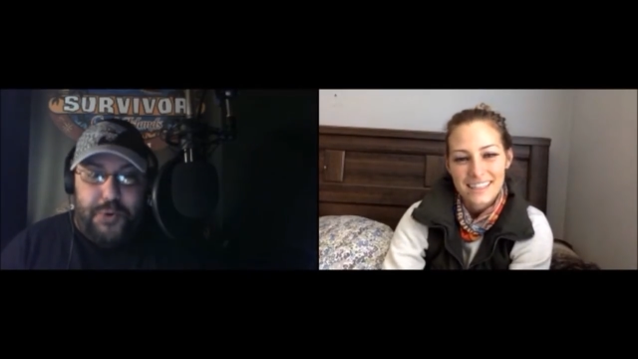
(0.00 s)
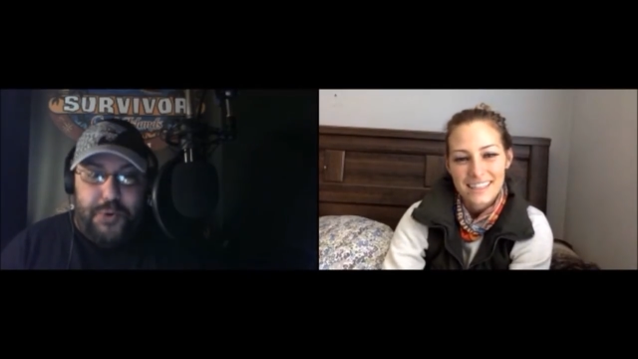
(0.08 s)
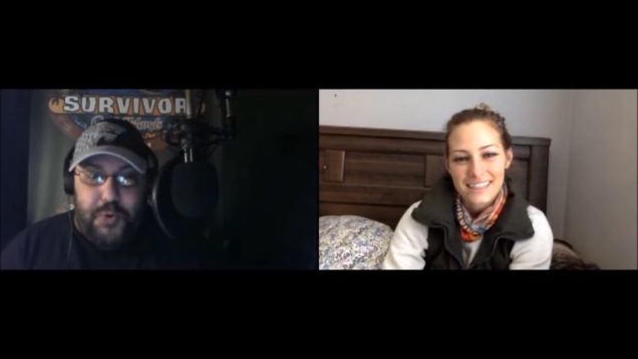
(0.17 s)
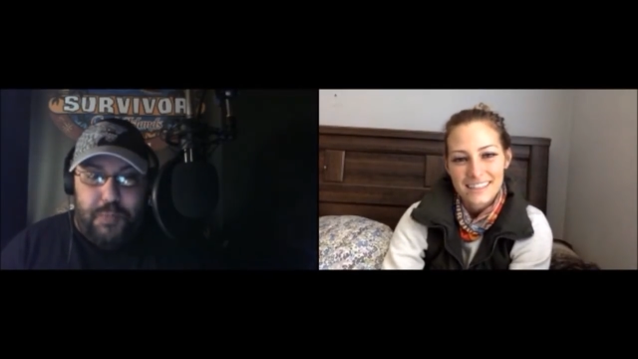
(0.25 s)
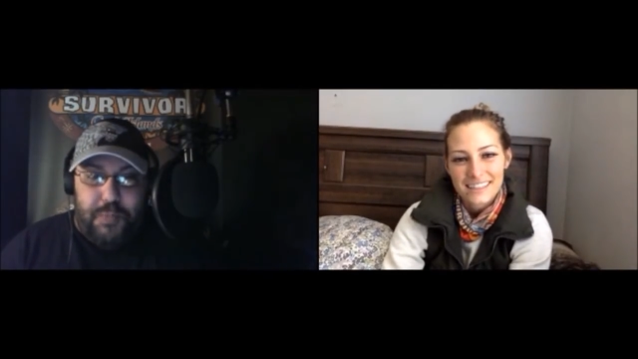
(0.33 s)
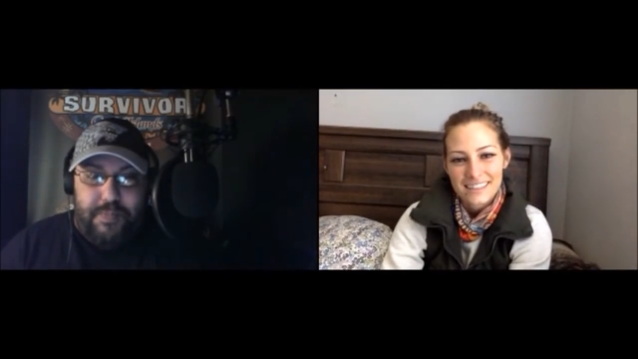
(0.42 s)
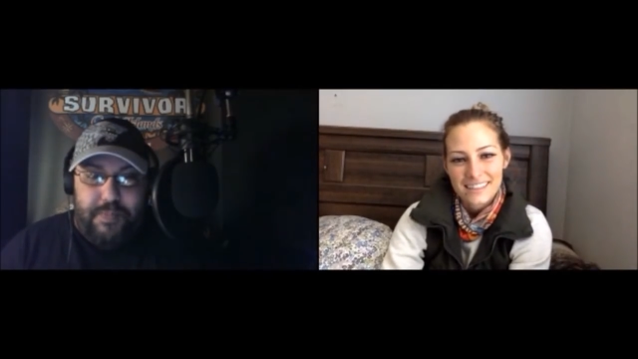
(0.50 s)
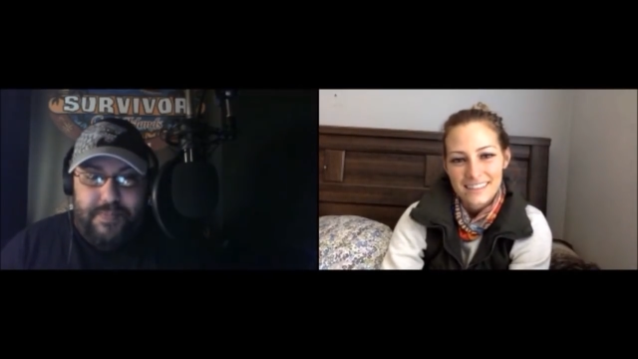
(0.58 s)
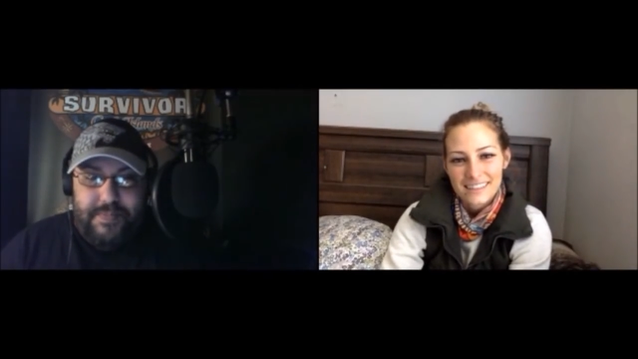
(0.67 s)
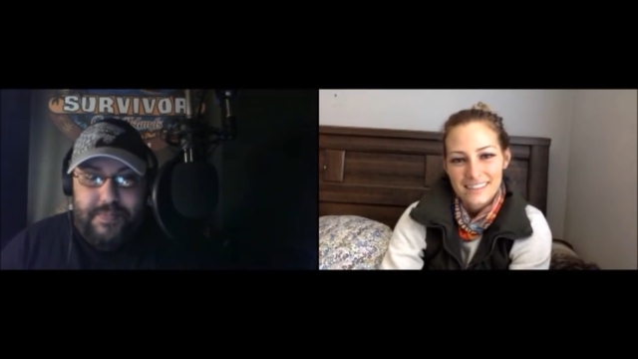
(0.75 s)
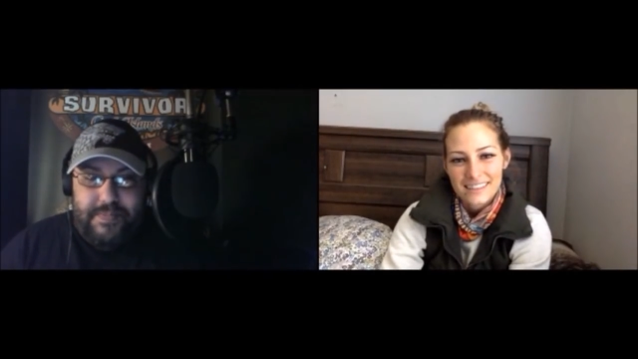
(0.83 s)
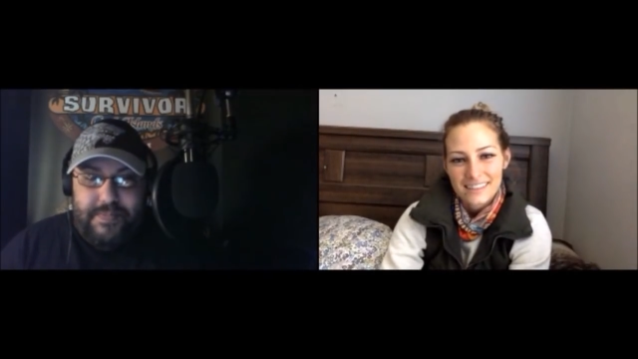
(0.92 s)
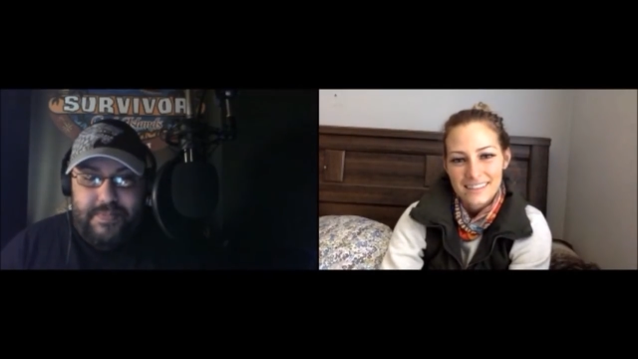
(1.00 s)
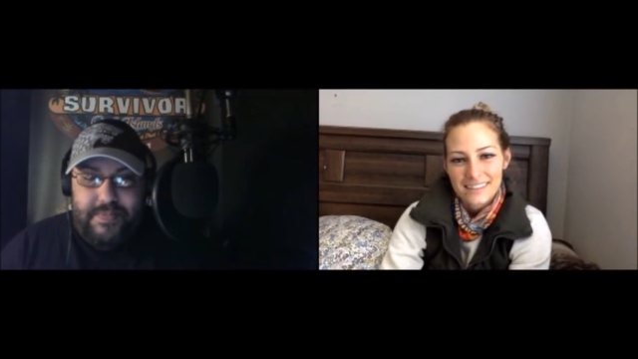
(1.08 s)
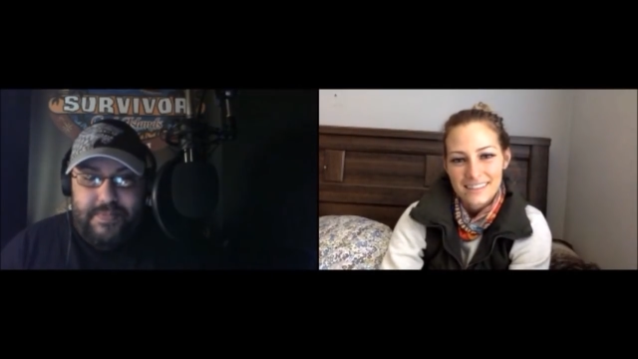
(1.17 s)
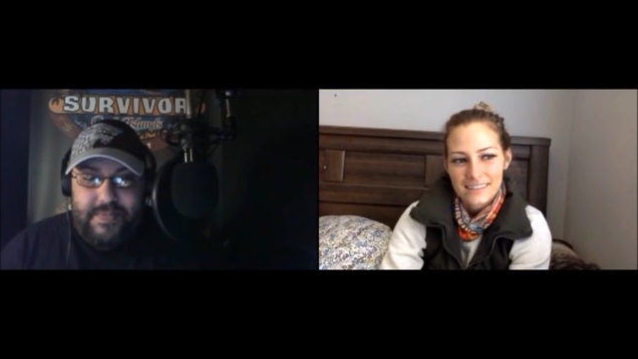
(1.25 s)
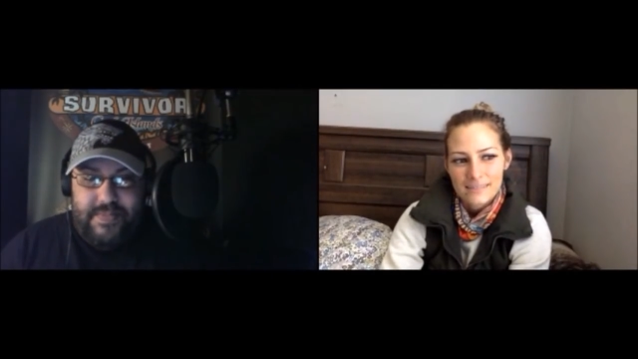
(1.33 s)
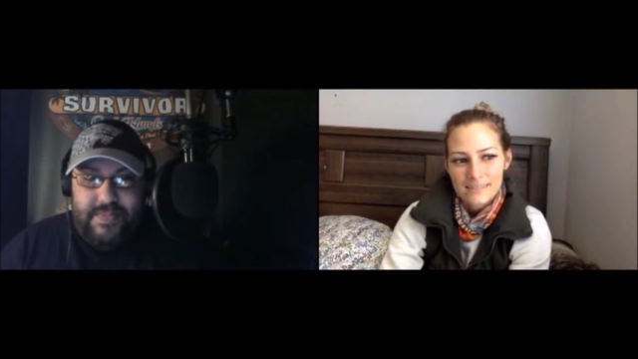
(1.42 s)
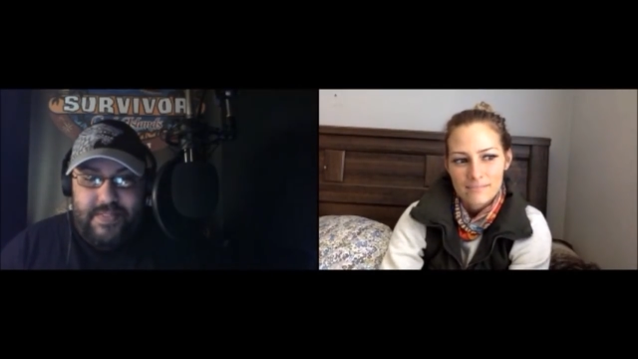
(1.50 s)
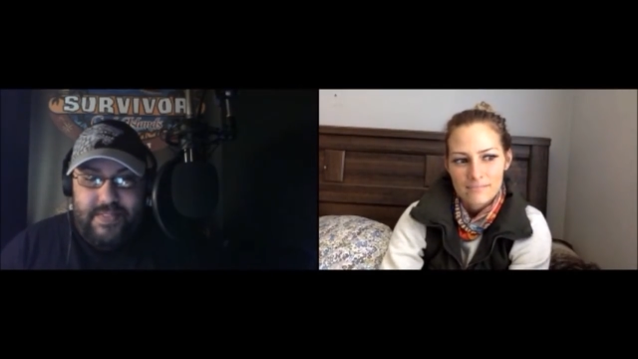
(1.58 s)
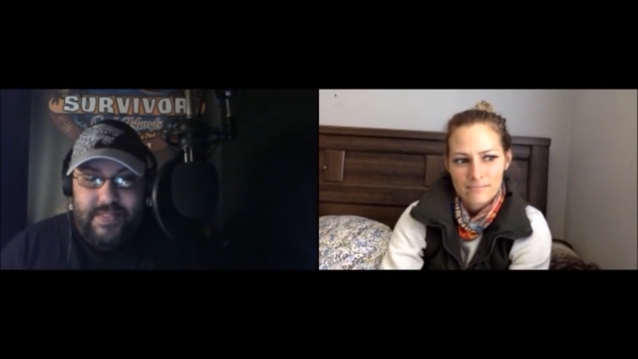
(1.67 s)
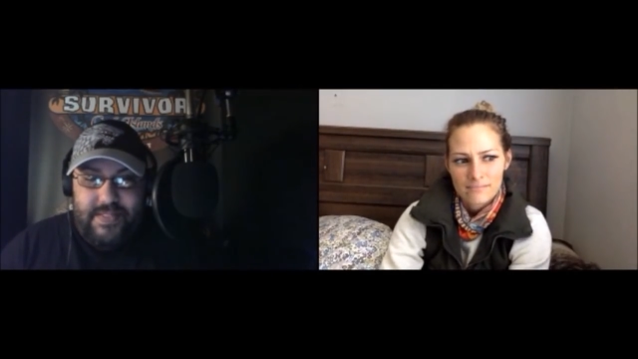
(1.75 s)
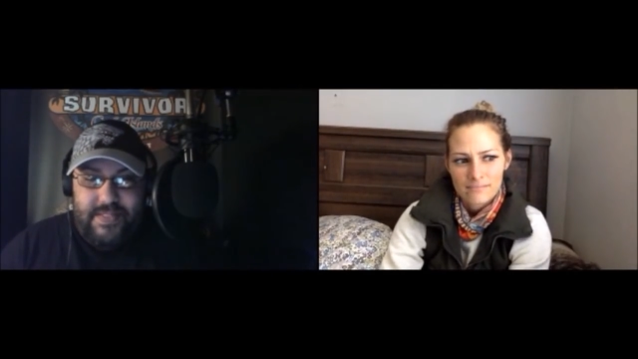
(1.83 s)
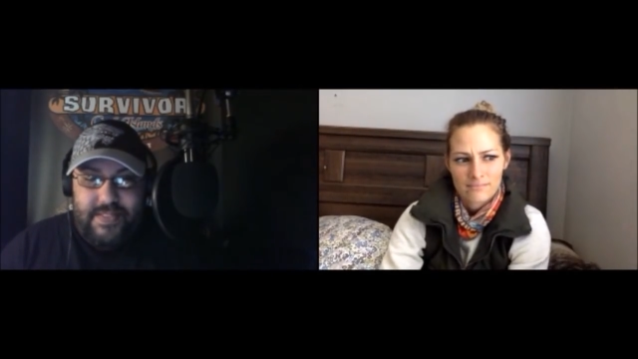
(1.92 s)

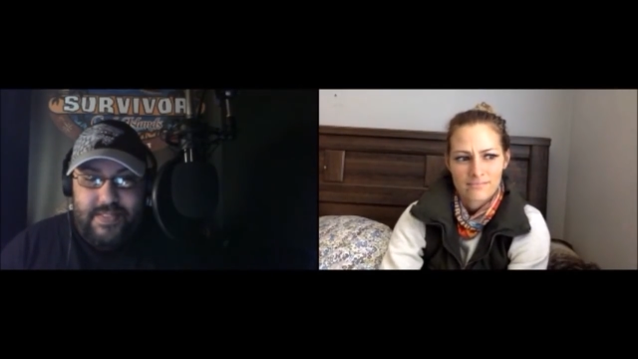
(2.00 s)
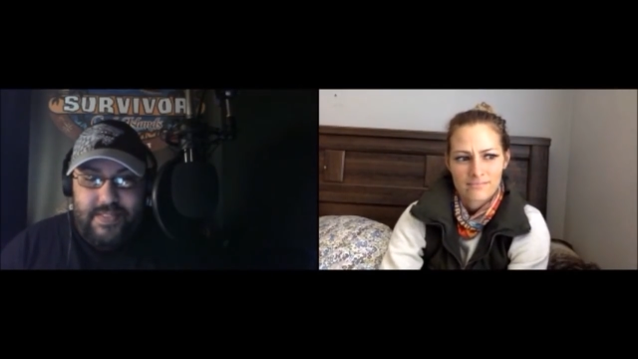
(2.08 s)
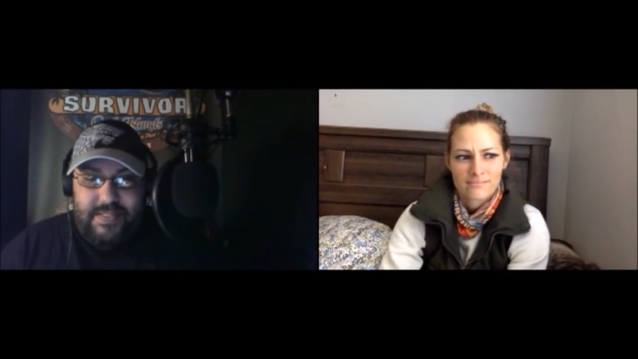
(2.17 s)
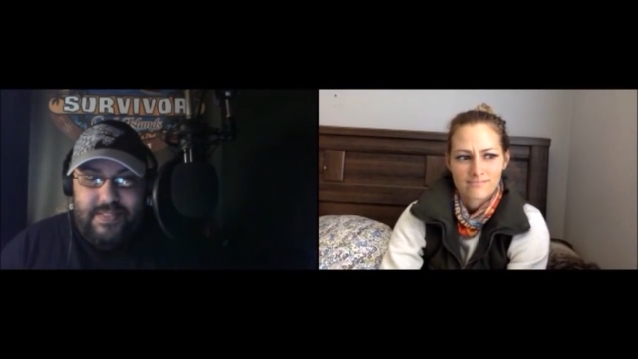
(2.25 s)
(silence)